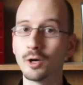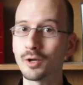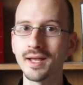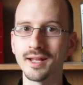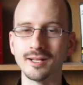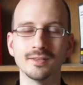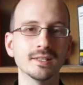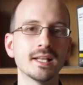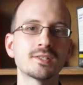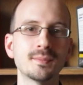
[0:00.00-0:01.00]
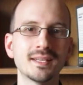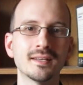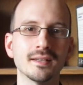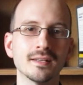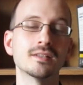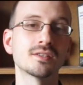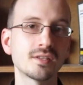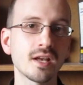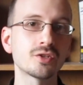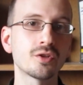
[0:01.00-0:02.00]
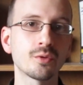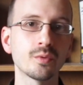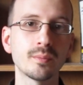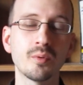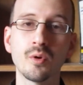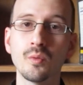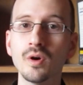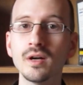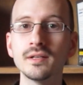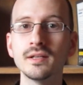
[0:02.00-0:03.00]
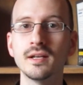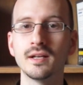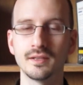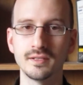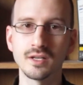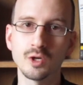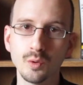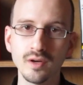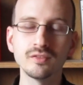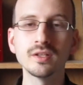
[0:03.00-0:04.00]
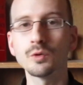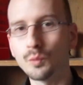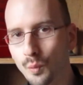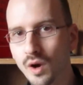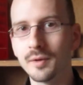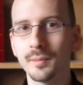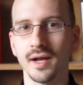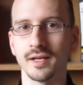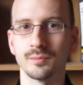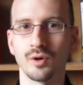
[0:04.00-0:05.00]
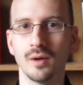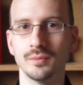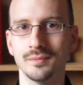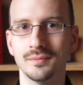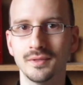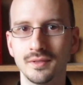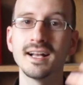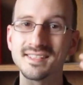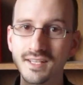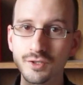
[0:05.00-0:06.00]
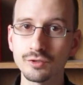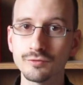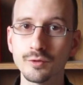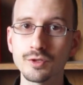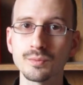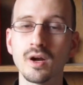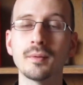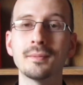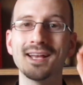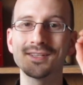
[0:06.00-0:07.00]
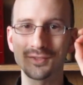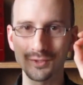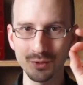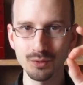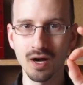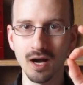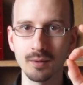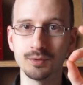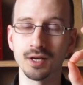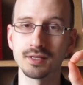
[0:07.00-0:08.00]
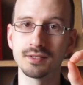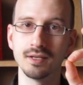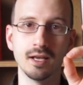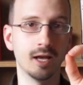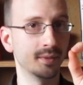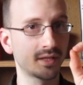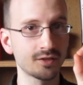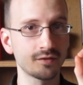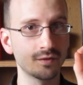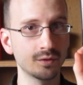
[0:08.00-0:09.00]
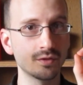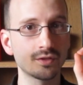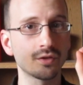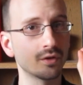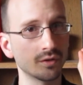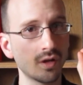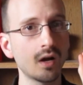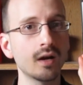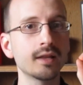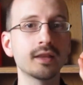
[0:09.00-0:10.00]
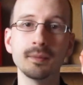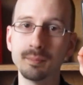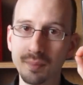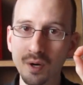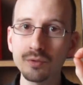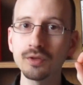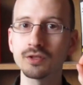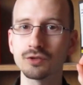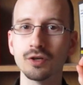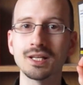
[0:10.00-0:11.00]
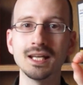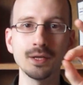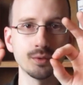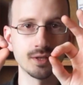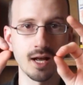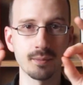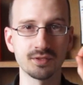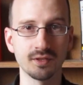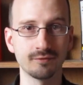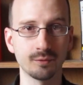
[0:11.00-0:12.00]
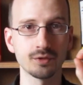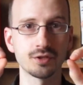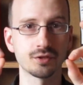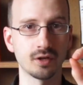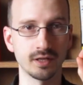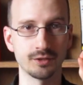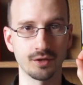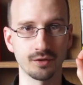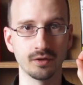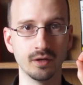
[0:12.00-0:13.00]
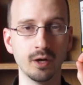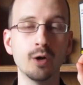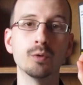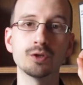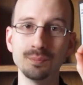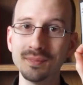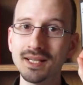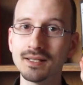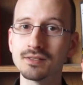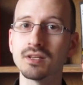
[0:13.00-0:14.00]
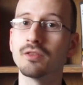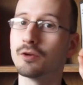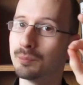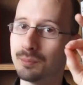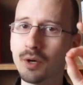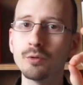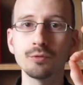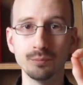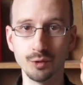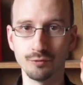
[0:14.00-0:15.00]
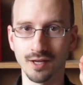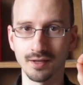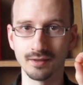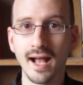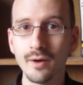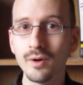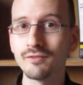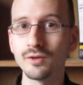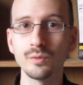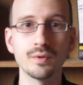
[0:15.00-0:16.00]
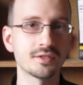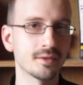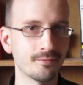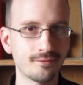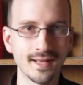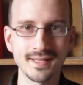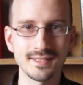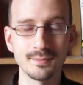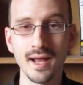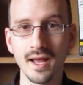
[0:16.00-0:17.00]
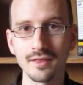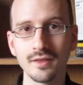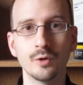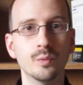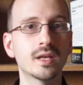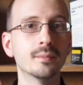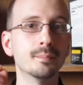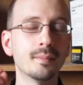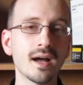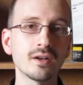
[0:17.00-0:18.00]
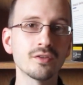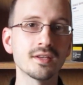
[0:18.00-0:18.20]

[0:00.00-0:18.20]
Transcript: Okay, let's begin. Section 3.1, the equivalent one-body problem. Essential force problem has two objects, and because of Newton's third law, they both exert equal and opposite forces on each other, which means they're both moving. However, with some fancy math, we can model